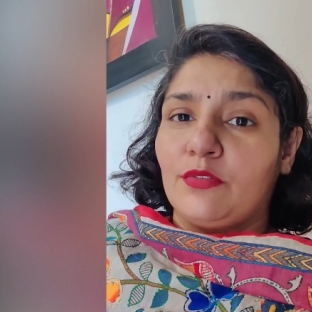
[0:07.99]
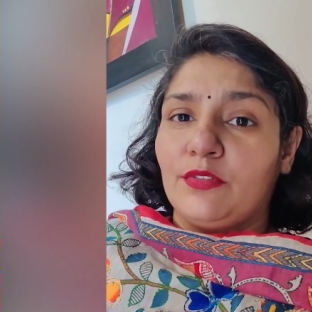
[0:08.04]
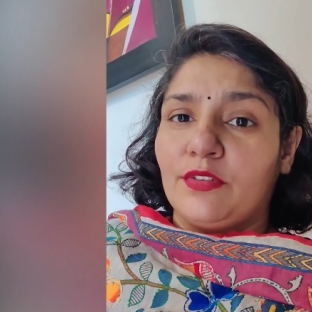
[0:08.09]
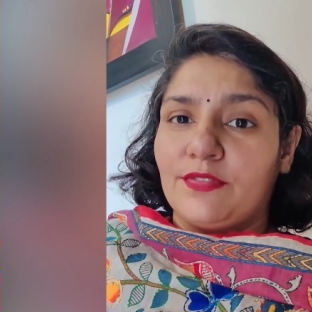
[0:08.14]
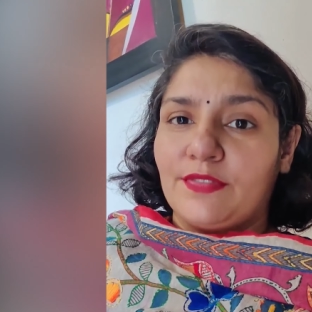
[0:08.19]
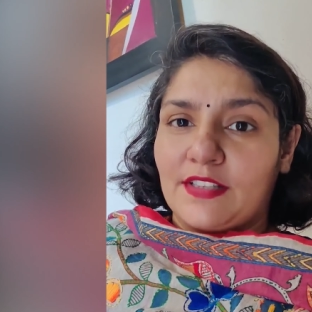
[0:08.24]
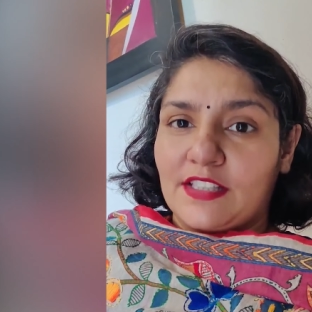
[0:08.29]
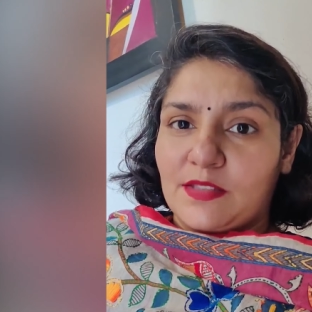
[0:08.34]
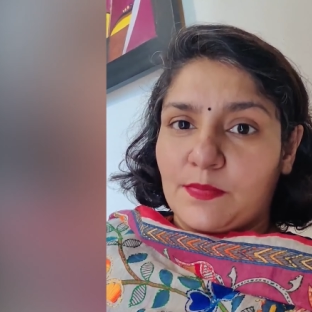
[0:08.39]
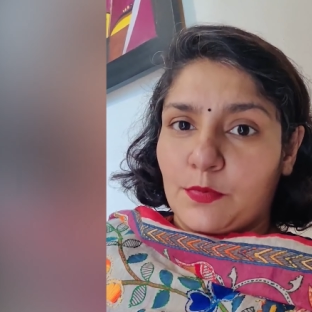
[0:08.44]
of
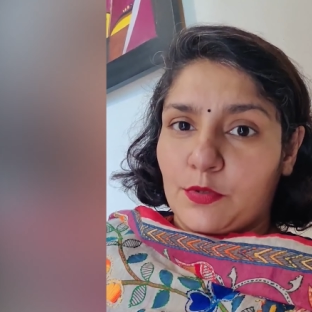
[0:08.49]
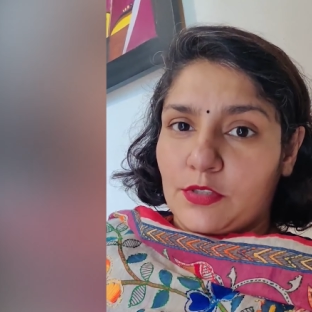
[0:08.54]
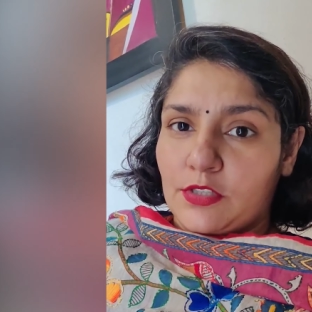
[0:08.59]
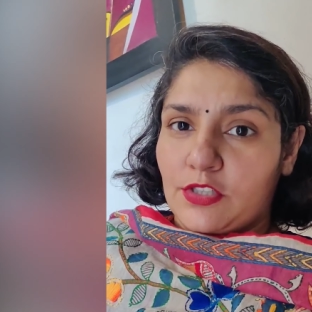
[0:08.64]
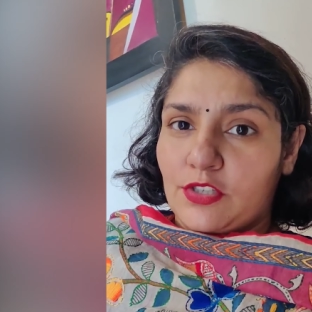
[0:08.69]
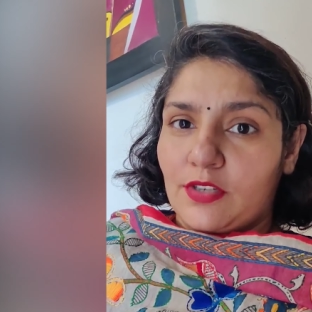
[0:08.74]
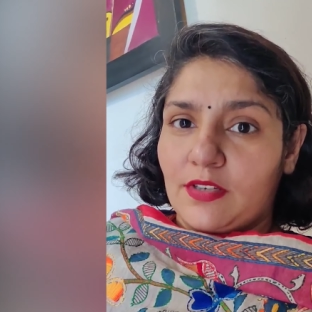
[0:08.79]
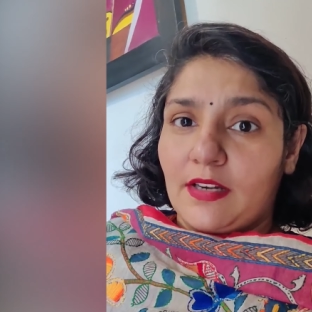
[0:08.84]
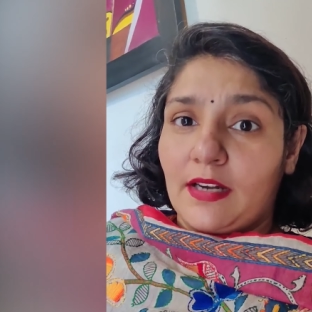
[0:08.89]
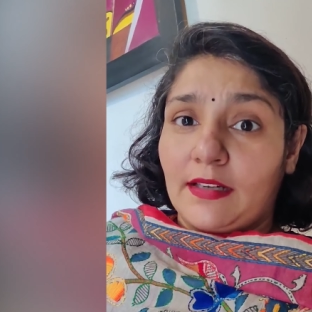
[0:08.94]
the first
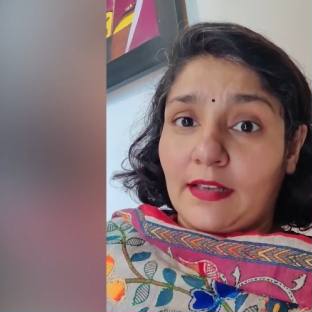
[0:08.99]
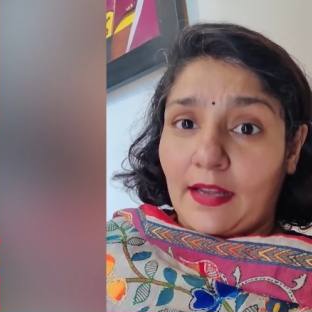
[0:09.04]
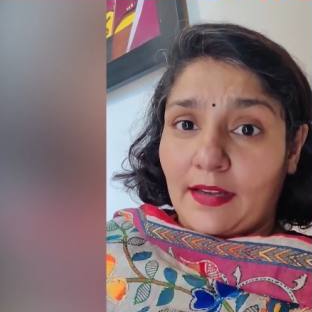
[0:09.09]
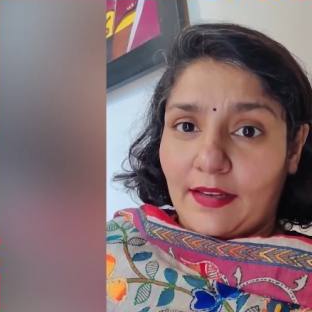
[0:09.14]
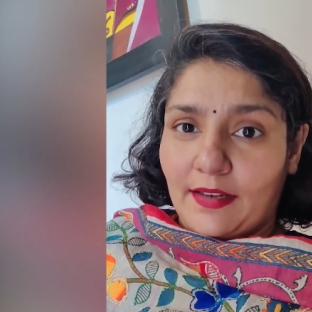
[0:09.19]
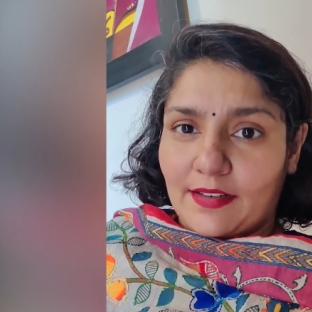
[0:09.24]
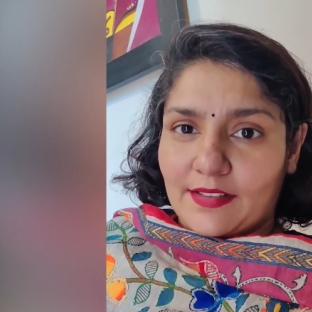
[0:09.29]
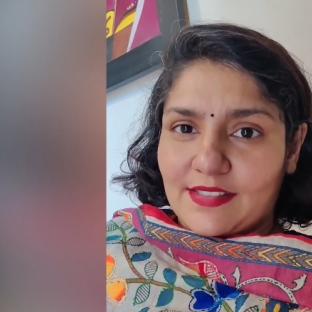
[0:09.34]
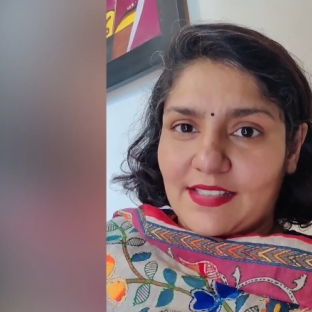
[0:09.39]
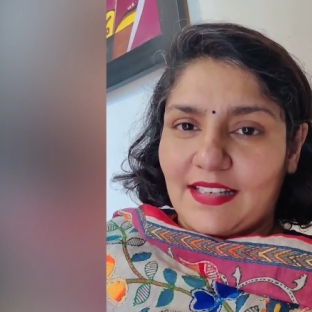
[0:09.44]
position at
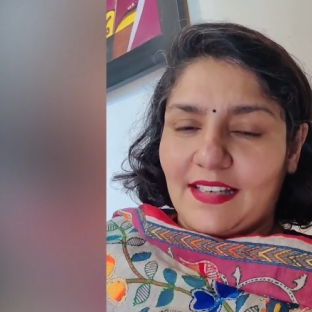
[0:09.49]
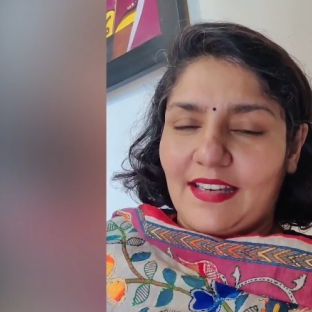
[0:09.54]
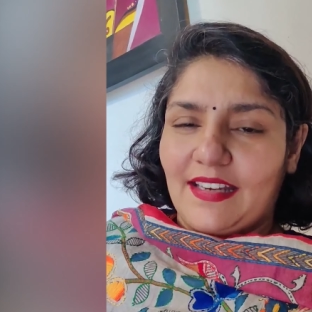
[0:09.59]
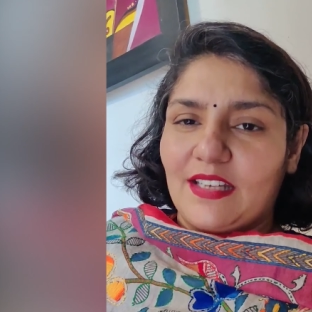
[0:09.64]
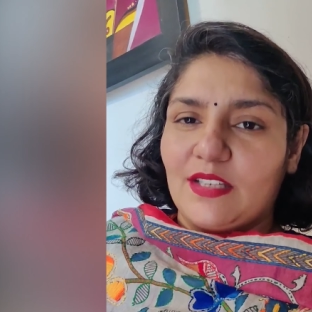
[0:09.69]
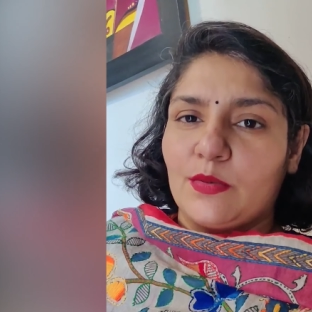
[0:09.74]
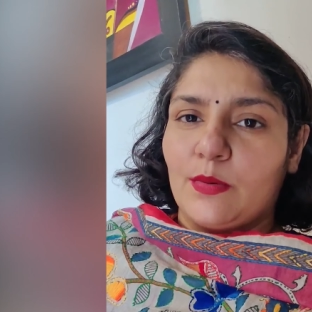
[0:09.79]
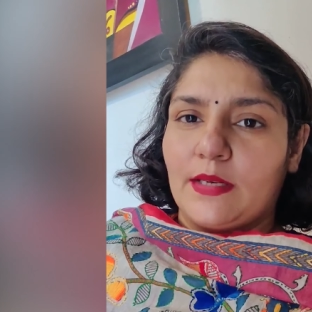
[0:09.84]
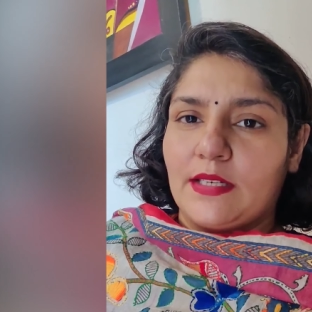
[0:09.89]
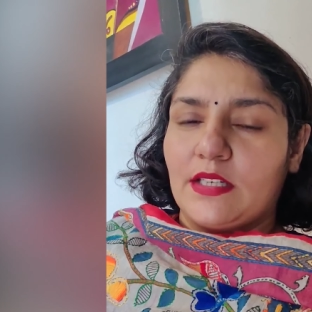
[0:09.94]
IRC
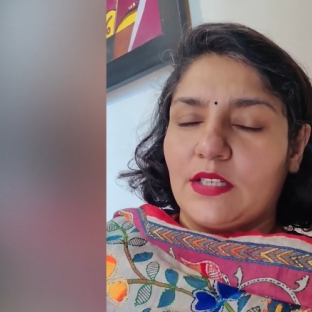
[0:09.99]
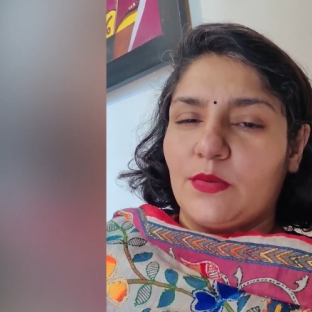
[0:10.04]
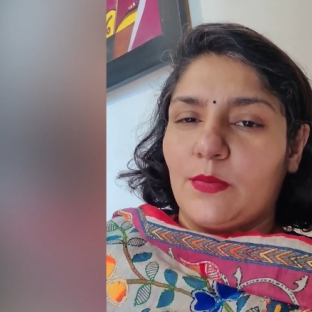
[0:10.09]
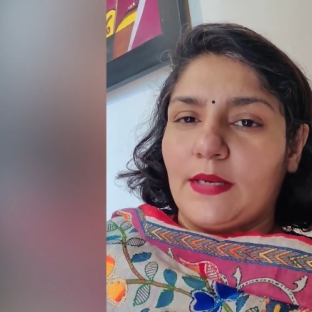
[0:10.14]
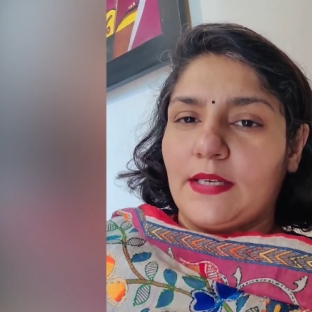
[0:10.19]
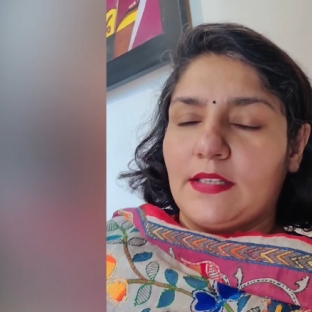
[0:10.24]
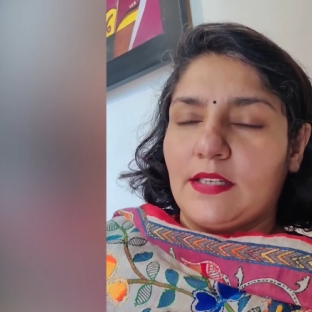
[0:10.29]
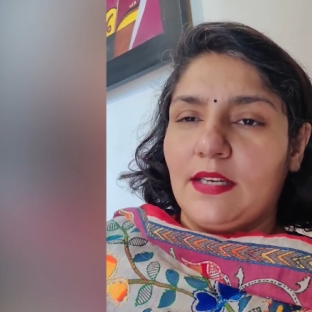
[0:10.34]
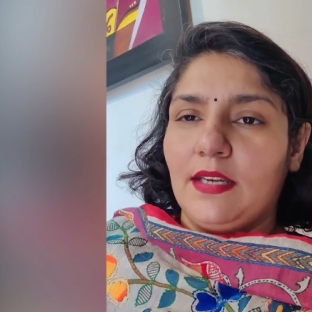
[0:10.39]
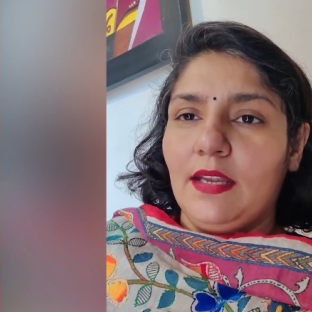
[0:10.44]
League
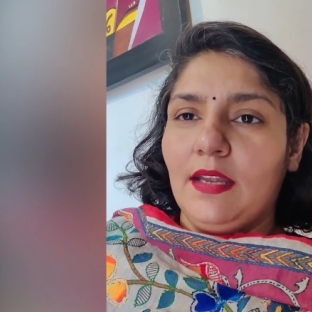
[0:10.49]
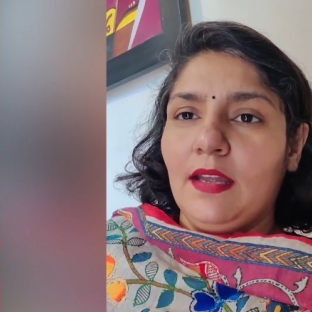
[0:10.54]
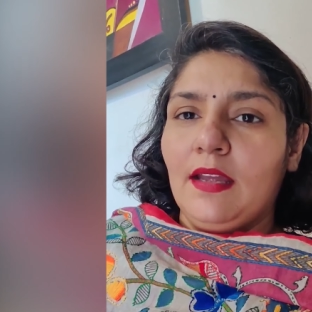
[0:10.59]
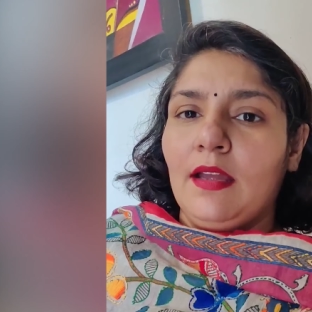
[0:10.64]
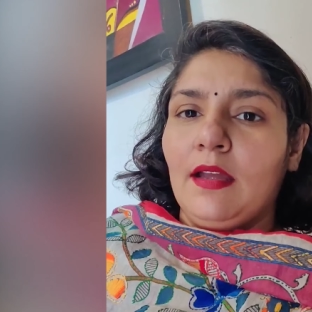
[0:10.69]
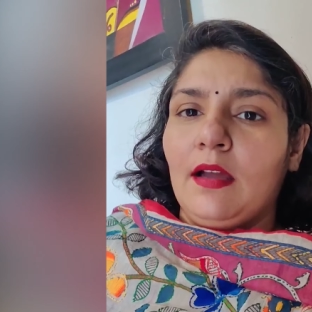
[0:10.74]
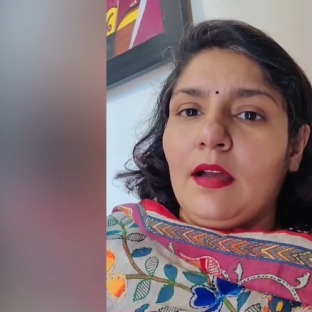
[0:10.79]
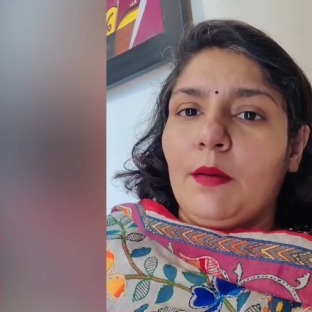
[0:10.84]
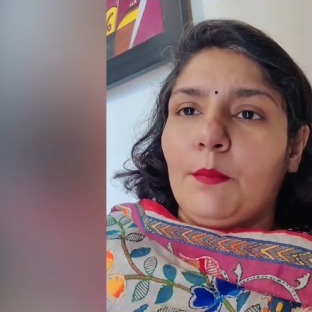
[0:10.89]
2020.